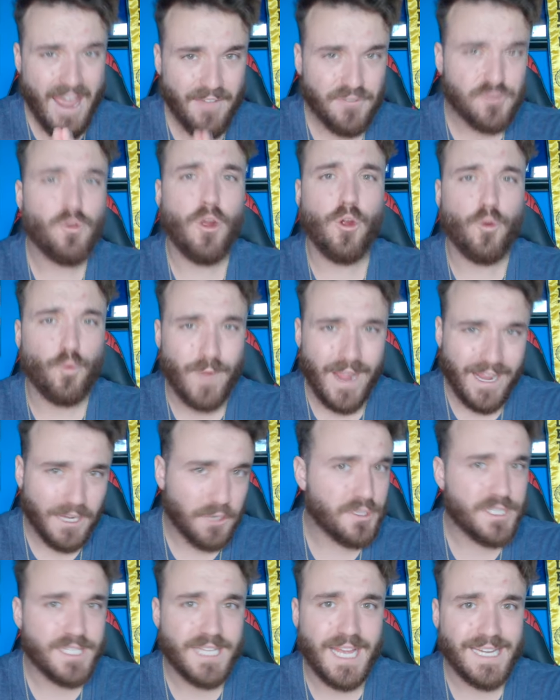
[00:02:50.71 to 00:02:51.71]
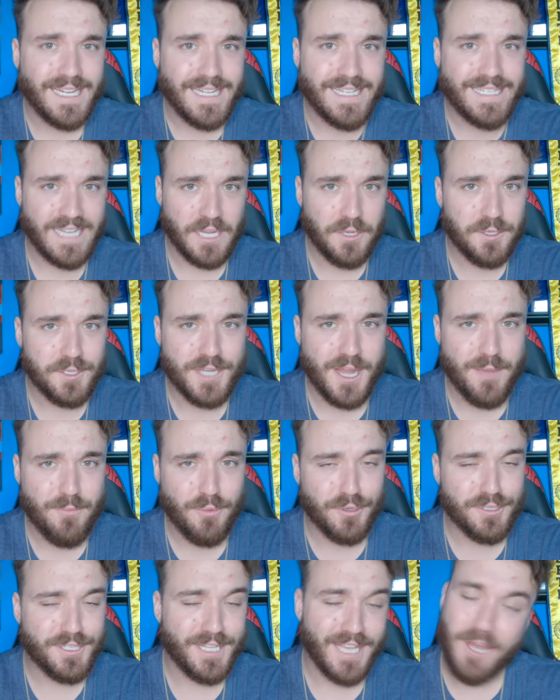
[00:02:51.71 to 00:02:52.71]
After our record-setting sales
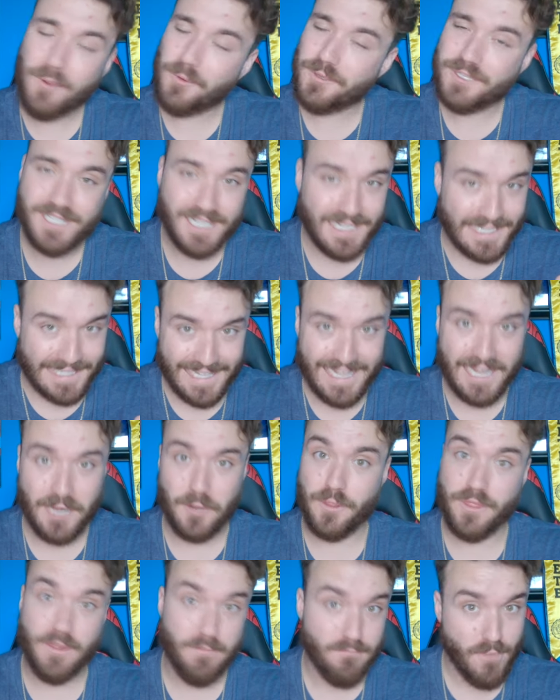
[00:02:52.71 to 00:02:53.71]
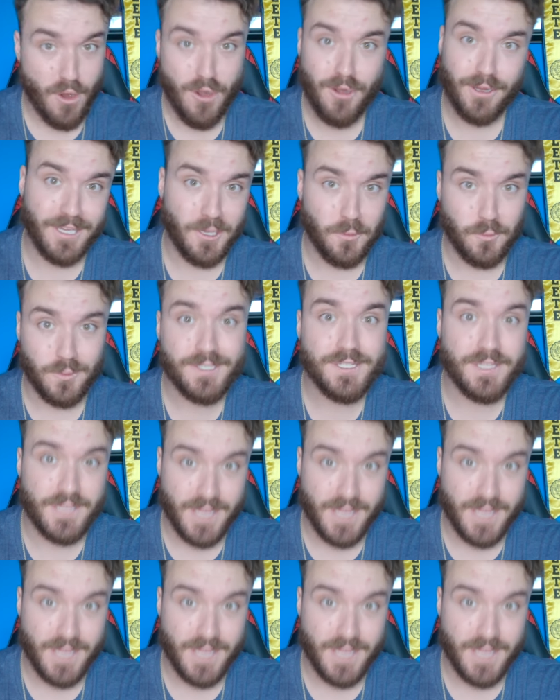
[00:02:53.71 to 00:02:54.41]
numbers, it was clear the market was